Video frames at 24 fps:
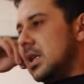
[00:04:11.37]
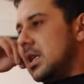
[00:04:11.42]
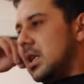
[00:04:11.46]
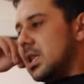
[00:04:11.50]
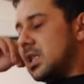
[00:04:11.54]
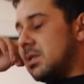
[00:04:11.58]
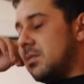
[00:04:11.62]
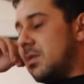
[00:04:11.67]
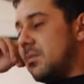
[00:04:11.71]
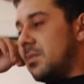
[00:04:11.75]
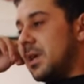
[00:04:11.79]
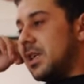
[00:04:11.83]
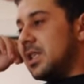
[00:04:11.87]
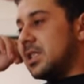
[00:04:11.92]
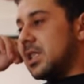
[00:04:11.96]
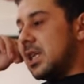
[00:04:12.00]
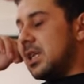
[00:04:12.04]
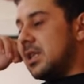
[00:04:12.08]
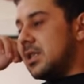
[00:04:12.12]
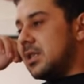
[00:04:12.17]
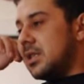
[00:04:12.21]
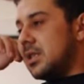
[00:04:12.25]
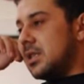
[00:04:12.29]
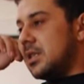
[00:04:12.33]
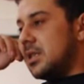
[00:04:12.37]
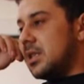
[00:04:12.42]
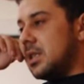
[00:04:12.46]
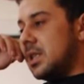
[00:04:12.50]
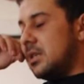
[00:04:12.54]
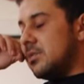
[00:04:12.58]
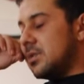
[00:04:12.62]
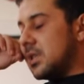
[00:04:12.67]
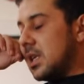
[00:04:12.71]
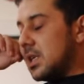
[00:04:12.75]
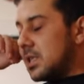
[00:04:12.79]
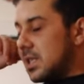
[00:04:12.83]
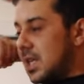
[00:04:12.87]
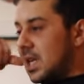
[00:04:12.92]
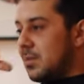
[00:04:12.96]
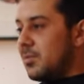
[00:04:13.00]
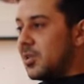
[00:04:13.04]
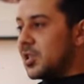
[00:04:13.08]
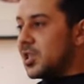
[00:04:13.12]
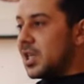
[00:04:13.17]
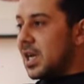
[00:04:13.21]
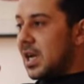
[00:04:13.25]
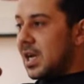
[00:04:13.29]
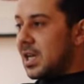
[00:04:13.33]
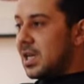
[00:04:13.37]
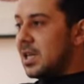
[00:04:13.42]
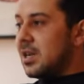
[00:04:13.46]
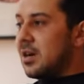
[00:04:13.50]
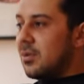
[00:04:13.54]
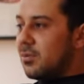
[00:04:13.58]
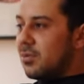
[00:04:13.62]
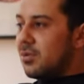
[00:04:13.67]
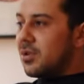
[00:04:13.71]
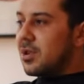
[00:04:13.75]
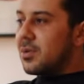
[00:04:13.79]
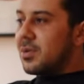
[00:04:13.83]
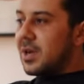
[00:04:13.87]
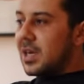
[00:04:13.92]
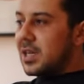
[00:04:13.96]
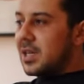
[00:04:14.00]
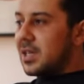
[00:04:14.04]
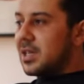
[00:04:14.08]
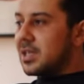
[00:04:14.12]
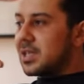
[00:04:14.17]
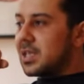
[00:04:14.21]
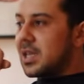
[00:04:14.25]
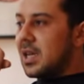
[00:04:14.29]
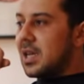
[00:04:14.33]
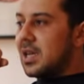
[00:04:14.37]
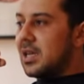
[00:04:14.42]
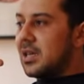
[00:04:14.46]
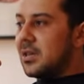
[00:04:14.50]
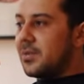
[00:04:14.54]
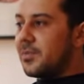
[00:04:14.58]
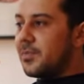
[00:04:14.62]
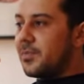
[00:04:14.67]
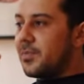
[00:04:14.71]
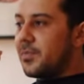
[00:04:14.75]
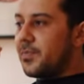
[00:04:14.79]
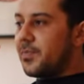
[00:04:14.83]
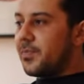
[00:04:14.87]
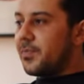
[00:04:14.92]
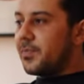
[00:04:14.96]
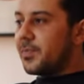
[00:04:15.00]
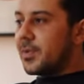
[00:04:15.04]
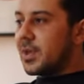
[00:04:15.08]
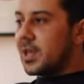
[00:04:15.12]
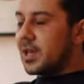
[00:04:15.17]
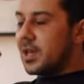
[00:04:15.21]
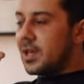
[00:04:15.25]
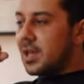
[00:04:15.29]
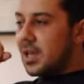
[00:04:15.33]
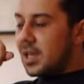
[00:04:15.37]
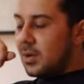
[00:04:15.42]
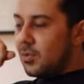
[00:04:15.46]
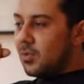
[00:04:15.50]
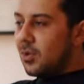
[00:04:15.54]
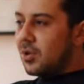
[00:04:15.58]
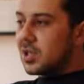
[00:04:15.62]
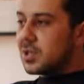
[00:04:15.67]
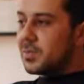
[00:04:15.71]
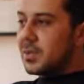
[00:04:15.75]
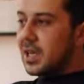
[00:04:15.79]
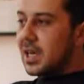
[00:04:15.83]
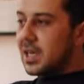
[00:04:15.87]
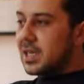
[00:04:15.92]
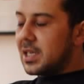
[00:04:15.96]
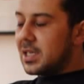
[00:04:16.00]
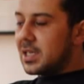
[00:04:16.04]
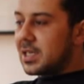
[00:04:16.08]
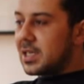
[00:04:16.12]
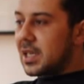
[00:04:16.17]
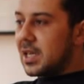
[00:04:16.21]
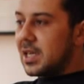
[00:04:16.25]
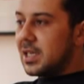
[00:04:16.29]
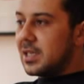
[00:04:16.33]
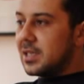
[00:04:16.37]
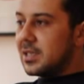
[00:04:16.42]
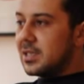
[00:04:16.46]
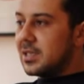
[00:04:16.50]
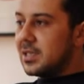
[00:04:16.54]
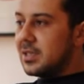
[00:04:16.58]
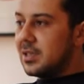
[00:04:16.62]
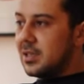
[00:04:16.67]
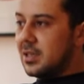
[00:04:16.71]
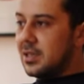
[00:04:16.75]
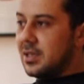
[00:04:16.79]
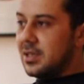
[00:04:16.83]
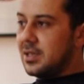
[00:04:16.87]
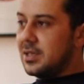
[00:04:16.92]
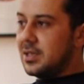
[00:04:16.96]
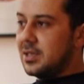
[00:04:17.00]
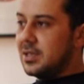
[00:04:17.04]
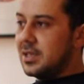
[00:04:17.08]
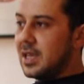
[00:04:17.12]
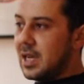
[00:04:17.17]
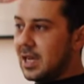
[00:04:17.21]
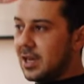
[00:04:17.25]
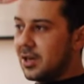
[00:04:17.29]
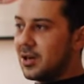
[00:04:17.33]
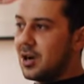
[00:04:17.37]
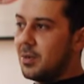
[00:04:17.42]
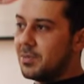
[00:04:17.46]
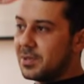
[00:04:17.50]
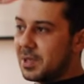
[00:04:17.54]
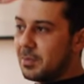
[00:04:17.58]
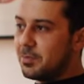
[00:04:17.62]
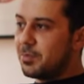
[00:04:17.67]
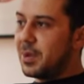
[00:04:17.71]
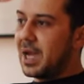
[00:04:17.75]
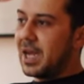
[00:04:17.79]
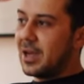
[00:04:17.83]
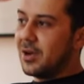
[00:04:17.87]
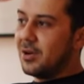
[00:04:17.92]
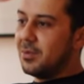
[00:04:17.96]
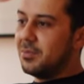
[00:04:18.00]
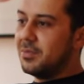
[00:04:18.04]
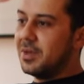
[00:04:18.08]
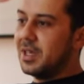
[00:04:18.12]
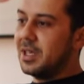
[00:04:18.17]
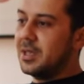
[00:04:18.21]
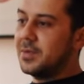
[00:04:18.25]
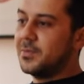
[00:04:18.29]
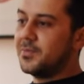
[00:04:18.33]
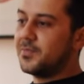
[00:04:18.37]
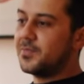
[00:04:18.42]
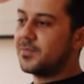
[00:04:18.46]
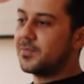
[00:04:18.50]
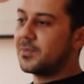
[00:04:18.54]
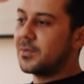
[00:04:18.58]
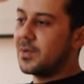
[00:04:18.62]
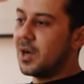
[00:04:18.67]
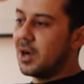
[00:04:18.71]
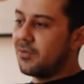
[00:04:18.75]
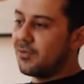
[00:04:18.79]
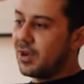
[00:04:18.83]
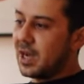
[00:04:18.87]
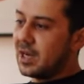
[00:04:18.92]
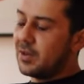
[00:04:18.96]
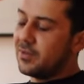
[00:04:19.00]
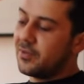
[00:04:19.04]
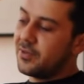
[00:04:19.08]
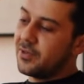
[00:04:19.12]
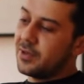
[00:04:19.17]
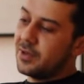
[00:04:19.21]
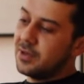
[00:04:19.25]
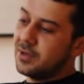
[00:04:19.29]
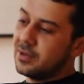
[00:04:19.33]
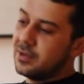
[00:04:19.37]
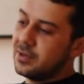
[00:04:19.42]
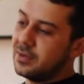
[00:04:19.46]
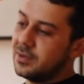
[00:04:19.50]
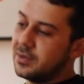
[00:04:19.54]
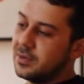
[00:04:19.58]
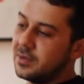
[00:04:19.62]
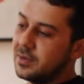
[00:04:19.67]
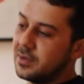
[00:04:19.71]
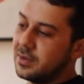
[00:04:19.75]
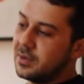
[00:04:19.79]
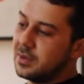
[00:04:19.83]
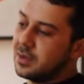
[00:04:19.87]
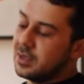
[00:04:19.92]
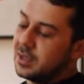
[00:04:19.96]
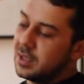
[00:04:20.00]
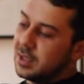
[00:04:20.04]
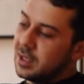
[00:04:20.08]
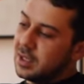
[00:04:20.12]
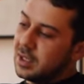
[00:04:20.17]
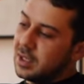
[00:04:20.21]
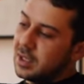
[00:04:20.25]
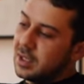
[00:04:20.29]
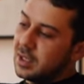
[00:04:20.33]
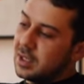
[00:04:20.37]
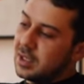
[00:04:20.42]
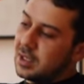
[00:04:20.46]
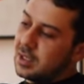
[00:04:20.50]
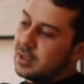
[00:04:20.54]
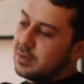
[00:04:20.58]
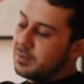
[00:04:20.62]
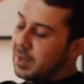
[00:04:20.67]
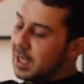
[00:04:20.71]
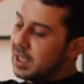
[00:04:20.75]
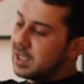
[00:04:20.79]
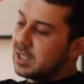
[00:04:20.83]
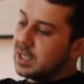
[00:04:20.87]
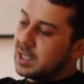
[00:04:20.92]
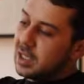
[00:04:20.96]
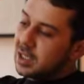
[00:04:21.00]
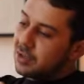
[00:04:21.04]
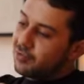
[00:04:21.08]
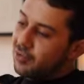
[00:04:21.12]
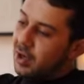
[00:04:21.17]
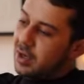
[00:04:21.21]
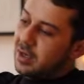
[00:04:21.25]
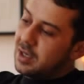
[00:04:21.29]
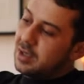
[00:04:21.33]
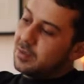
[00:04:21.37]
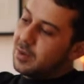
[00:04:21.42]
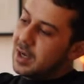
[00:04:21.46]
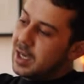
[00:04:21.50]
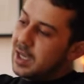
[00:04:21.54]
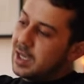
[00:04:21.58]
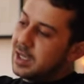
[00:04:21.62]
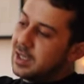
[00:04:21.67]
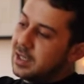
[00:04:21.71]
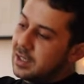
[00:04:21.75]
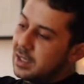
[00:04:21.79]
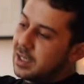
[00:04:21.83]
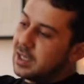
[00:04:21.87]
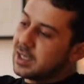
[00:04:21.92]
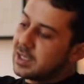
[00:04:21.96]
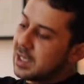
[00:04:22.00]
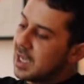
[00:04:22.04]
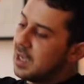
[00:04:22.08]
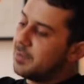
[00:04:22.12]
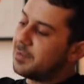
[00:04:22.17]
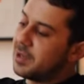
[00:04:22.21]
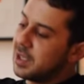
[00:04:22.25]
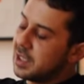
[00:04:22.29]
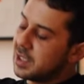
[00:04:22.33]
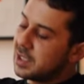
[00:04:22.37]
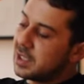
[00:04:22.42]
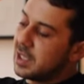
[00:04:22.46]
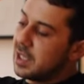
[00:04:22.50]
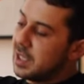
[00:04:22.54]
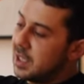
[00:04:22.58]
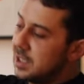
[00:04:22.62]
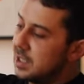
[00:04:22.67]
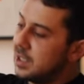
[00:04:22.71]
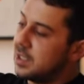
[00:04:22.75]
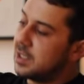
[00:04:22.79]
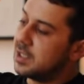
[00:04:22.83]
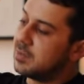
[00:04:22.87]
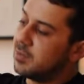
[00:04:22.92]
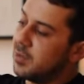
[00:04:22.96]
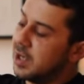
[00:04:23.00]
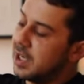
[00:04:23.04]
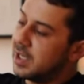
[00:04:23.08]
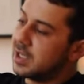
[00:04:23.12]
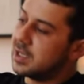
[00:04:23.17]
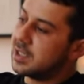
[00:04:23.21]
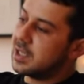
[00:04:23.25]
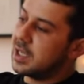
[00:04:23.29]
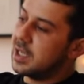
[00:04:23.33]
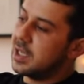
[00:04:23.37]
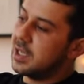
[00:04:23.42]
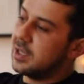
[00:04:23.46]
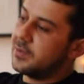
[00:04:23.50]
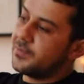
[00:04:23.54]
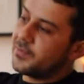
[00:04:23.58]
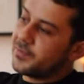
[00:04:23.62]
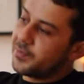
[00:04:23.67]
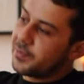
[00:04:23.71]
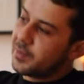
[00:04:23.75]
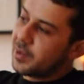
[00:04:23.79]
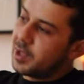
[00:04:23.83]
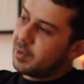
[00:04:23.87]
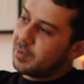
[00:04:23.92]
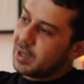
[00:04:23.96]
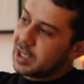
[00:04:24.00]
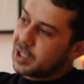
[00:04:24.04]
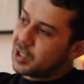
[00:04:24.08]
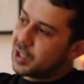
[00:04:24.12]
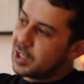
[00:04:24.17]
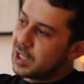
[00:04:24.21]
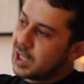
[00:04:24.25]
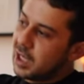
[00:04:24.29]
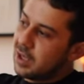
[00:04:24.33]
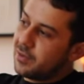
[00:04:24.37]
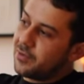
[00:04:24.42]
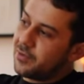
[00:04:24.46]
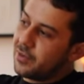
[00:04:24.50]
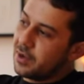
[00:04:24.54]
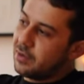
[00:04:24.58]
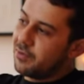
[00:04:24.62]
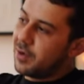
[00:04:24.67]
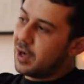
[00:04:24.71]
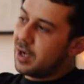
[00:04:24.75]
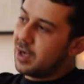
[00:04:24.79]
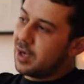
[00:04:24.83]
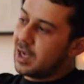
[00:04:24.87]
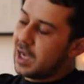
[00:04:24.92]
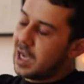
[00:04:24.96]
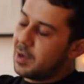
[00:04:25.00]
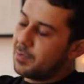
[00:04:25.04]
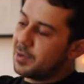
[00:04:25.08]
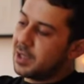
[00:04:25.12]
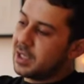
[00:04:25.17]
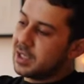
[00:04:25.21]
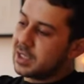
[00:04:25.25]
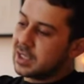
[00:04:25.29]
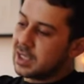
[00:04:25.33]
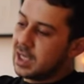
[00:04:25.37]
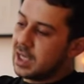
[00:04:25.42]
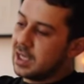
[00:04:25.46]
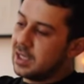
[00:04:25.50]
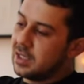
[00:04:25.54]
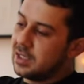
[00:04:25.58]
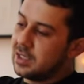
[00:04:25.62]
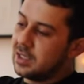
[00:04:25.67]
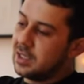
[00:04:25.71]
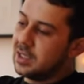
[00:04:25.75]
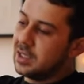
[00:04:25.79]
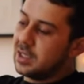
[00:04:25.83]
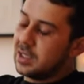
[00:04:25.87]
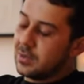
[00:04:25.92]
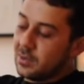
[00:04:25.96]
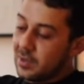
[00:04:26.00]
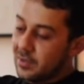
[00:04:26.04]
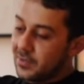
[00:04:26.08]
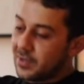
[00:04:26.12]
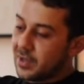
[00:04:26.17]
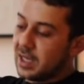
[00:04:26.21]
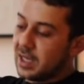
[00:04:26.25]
I see my mate Jason. He was like, "Take my jacket, I'll walk you out of the estate." He walked me out of the estate. Helicopter bang on me. I ran through, basically it's Rolyway, then it's Abbey Estate, and then it's my estate. I managed to get through Abbey Estate with